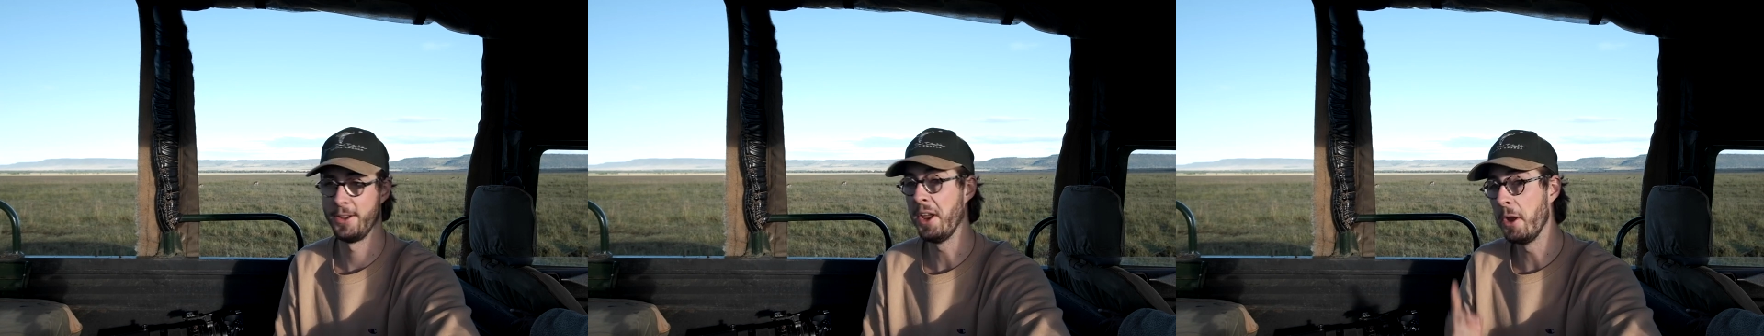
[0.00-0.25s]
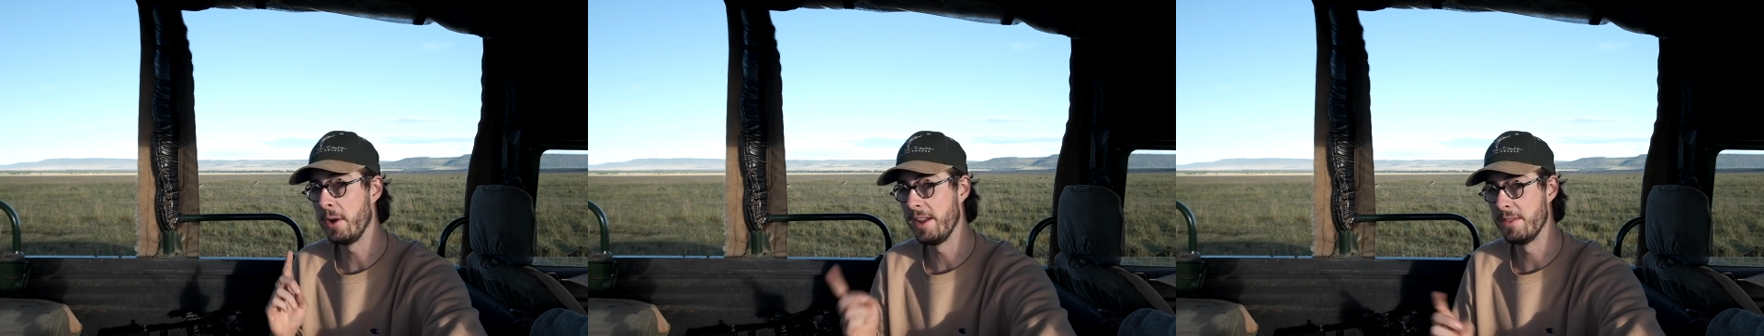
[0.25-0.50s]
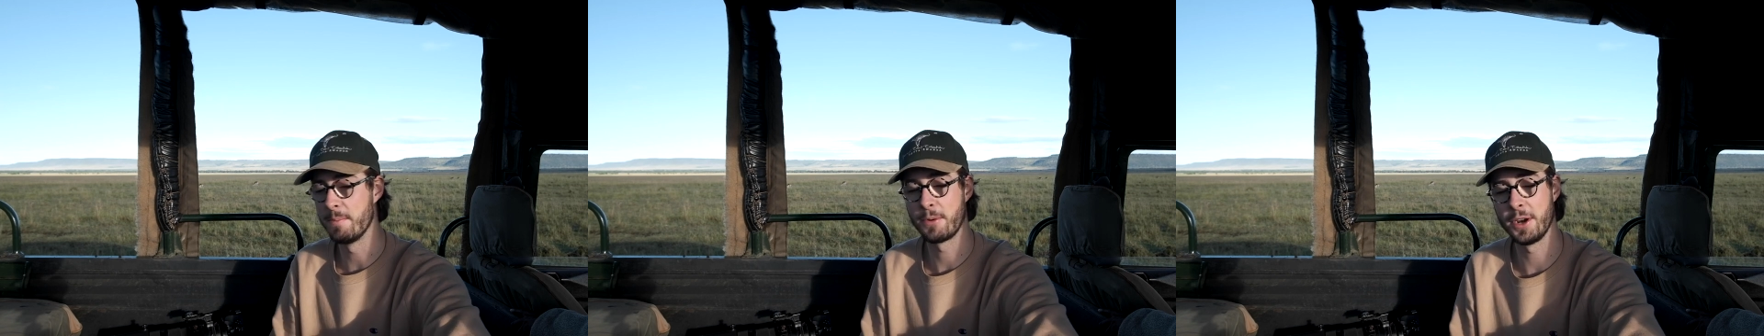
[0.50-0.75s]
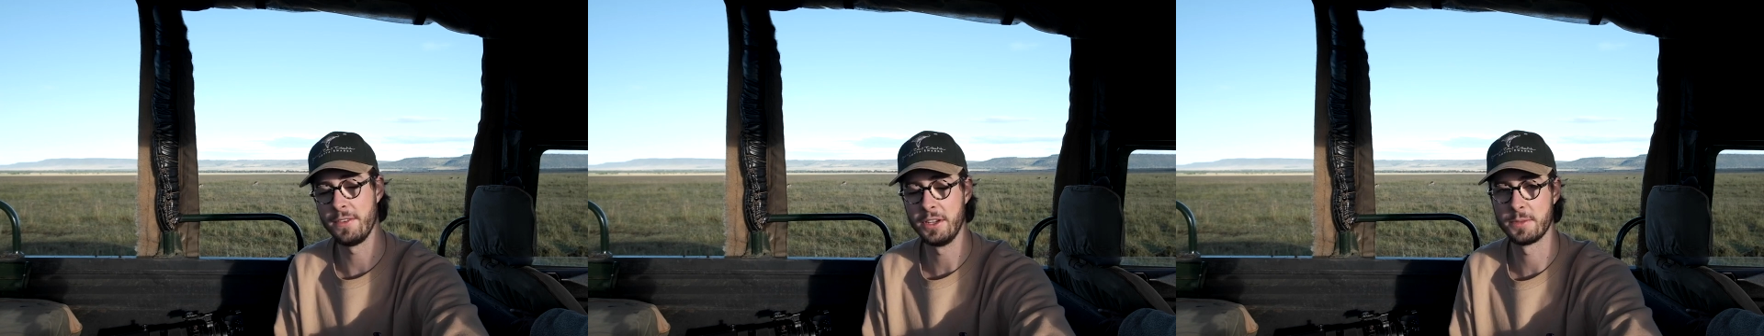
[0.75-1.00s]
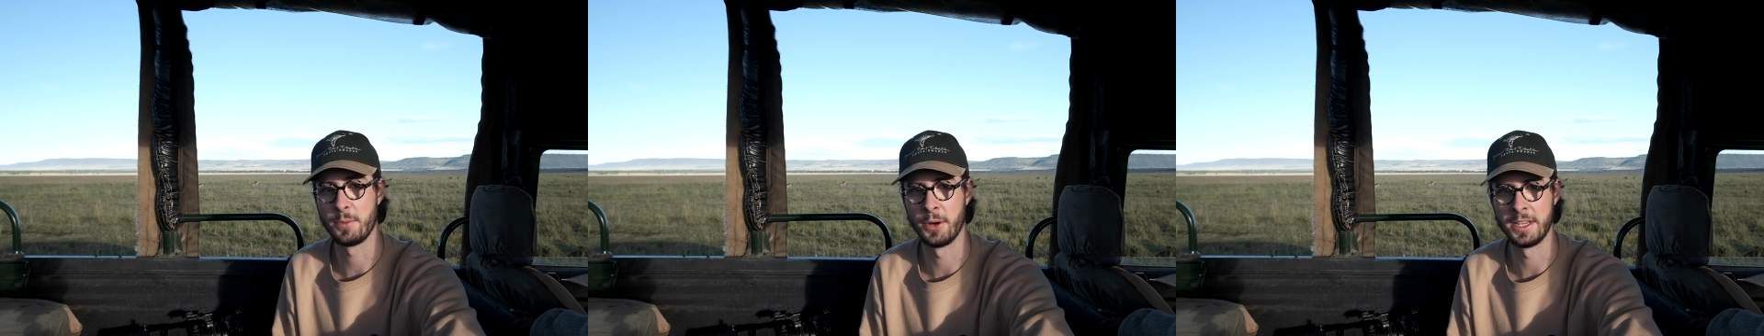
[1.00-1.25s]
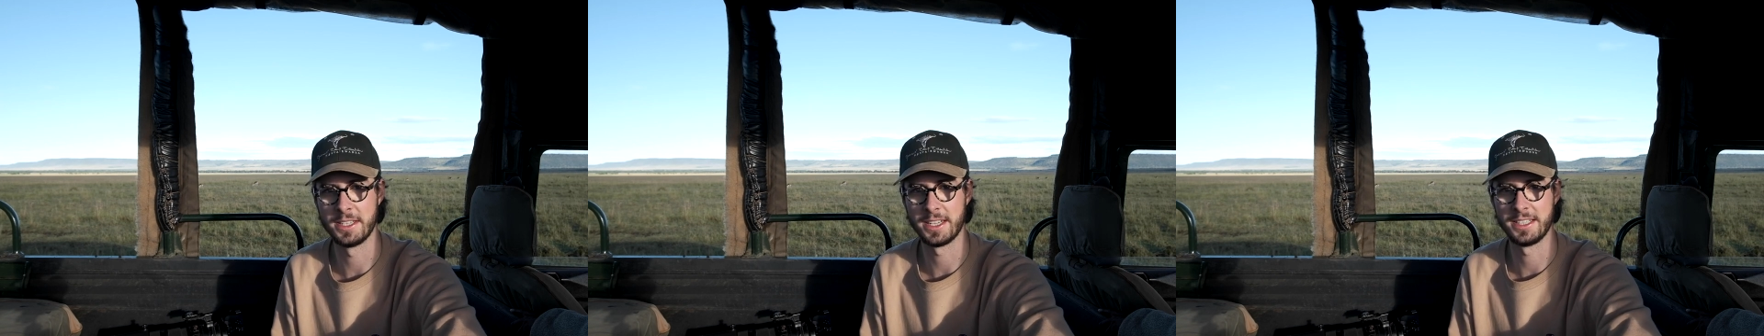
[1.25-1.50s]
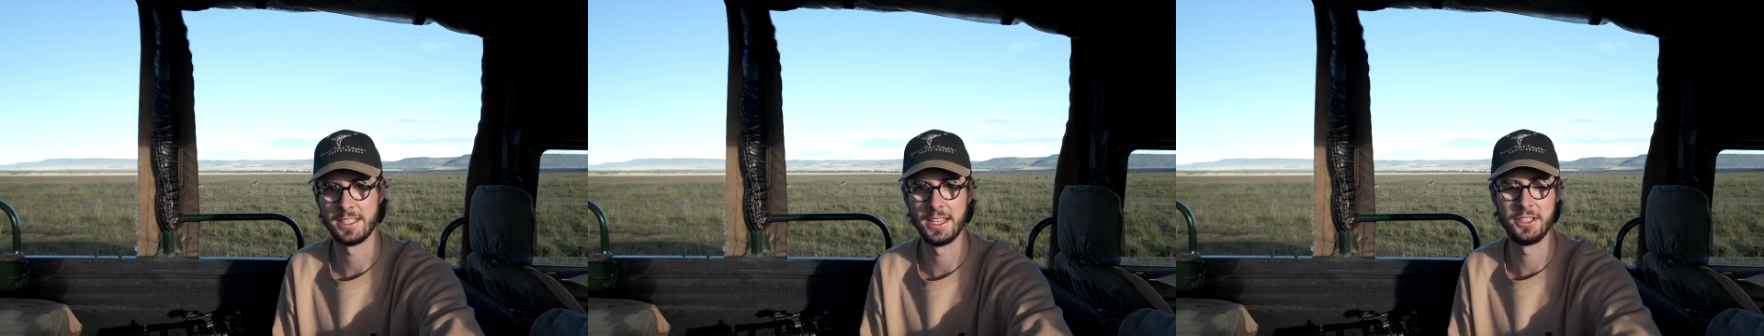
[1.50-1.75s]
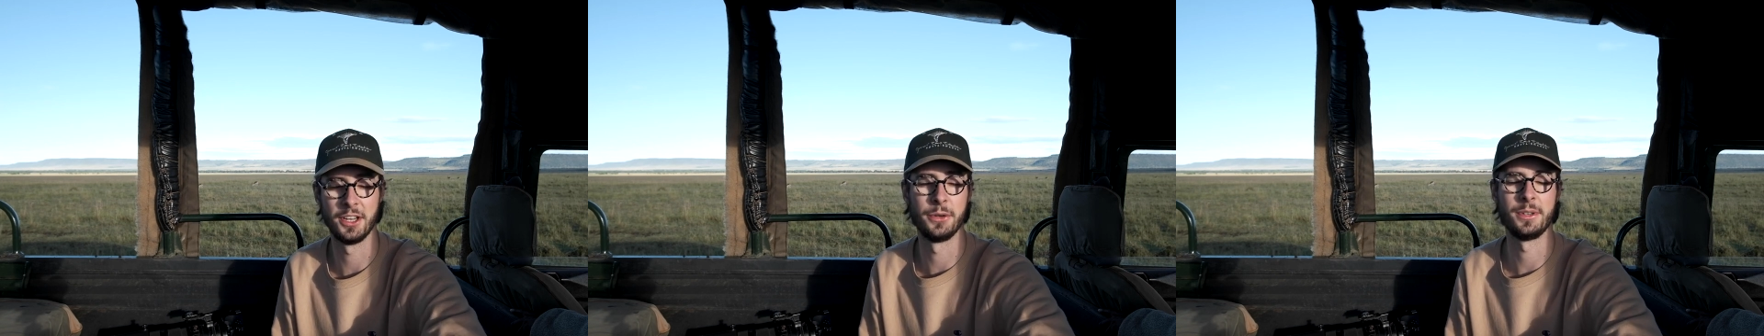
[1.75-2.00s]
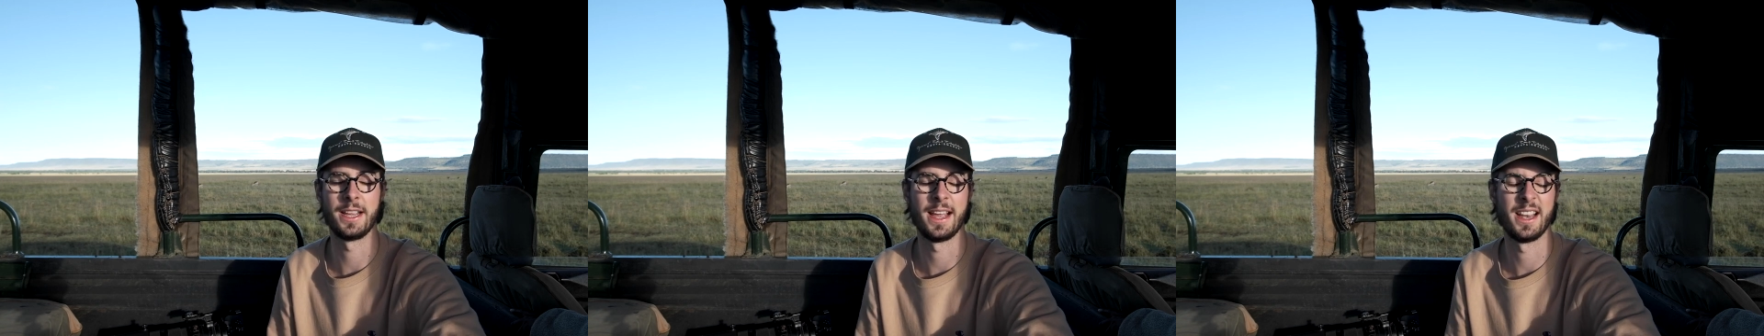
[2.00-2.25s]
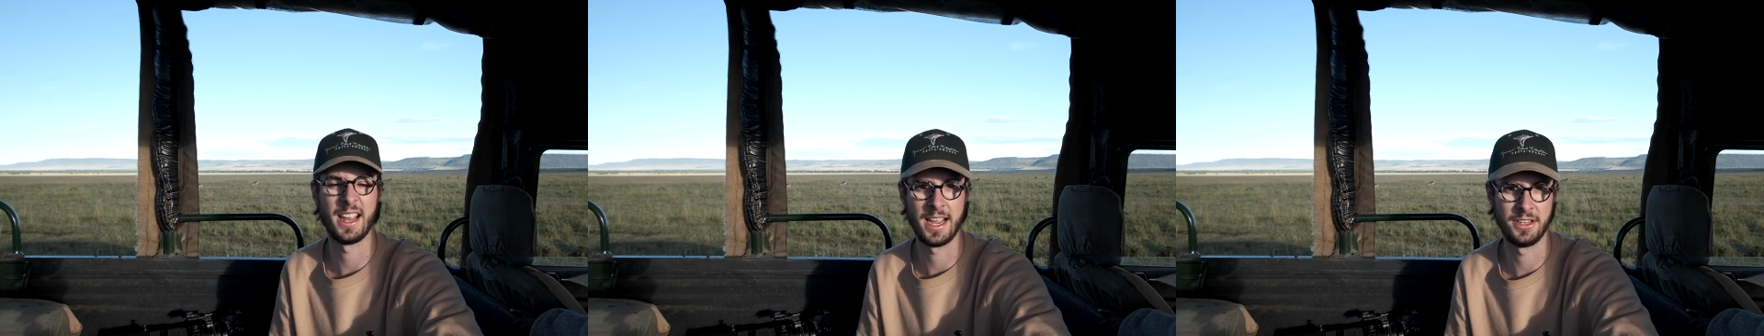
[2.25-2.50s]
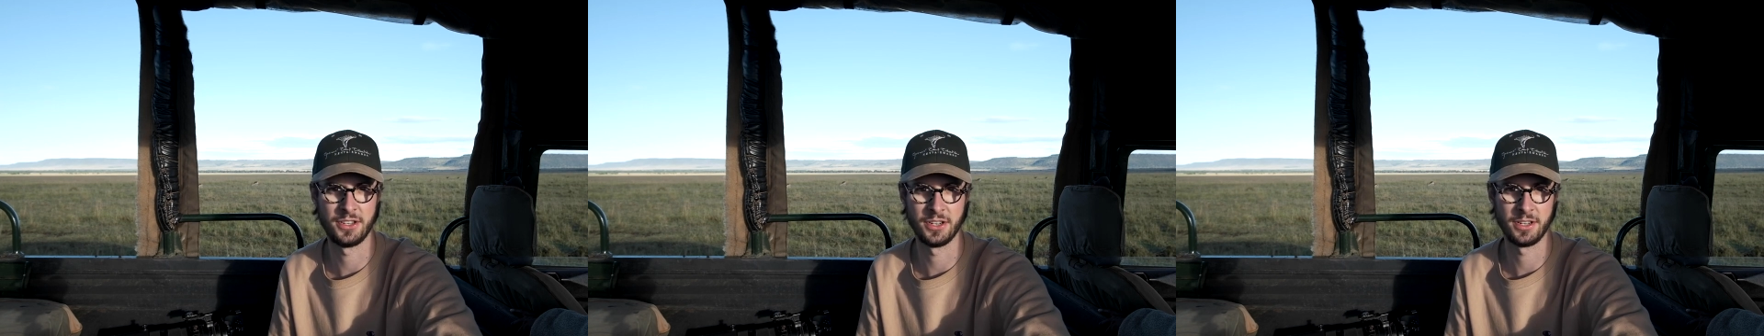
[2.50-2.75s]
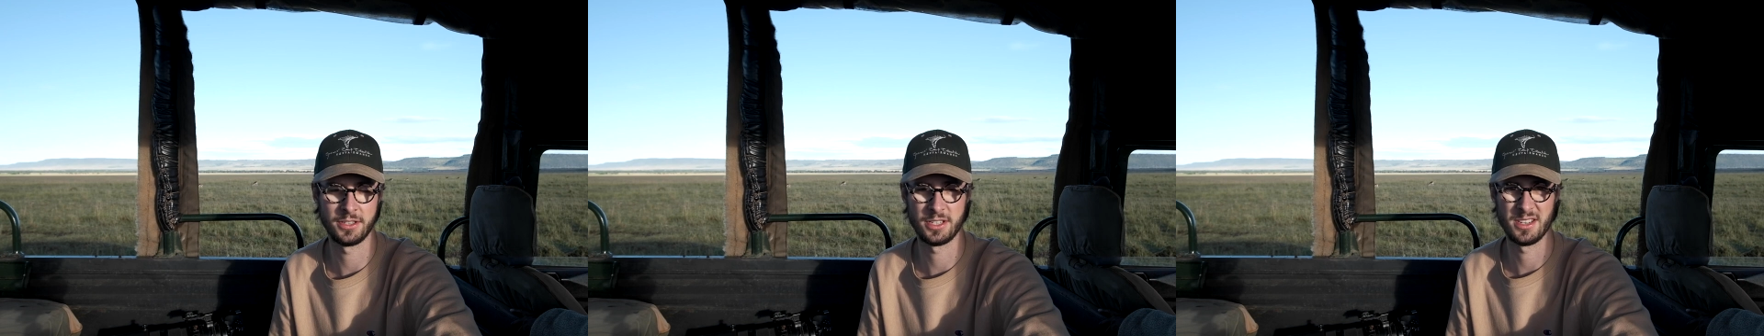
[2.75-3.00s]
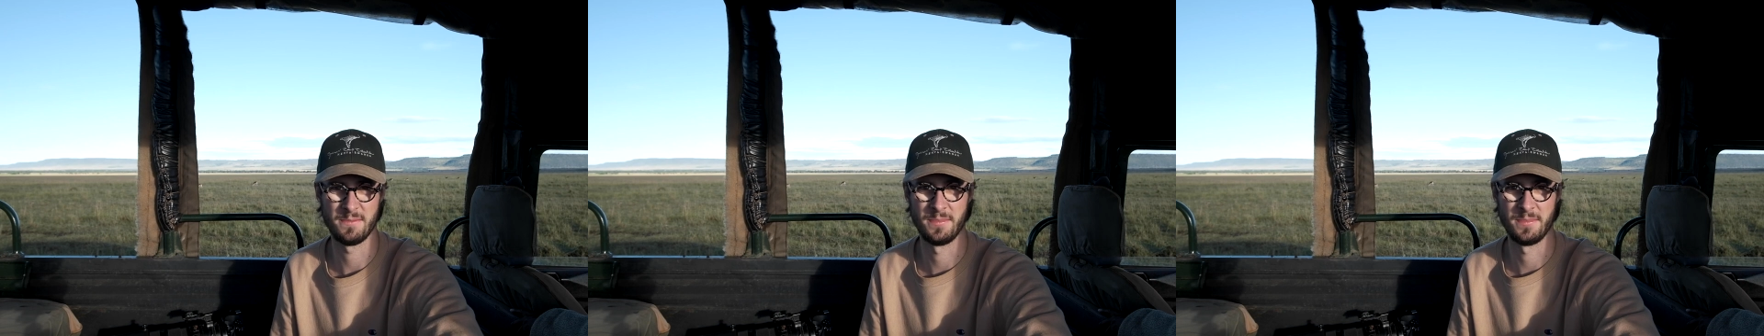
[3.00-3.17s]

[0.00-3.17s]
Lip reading: I know in the previous point I said don't get headshots,